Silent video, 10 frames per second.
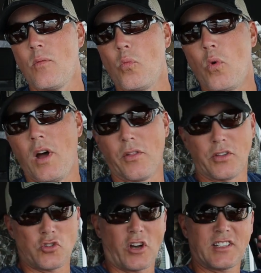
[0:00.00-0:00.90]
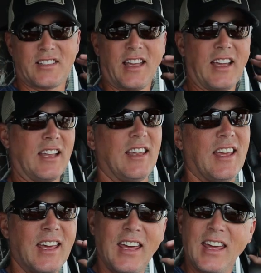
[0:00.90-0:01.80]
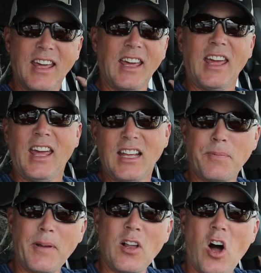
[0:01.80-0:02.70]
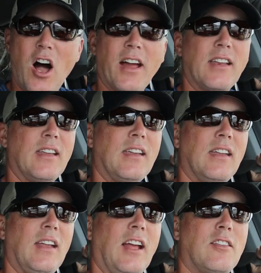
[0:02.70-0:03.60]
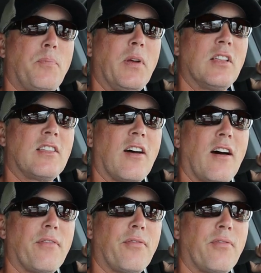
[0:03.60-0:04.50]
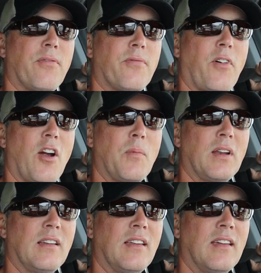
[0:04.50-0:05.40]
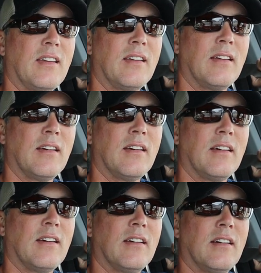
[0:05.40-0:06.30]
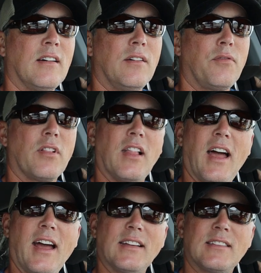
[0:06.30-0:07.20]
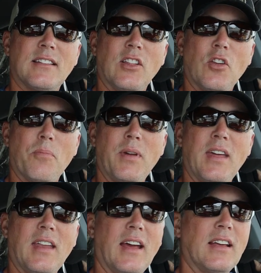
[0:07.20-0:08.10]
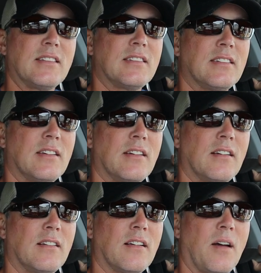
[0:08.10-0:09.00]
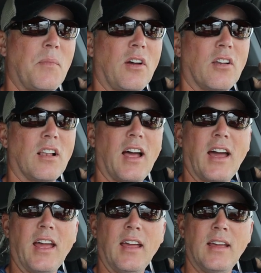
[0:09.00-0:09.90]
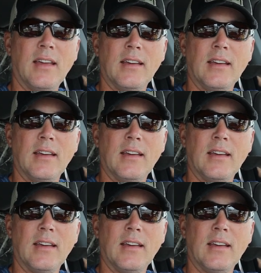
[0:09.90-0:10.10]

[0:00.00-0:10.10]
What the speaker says: well, the truck's dinging. It's been hot, it's been tough. Farming for the last little bit has, I'm not gonna lie,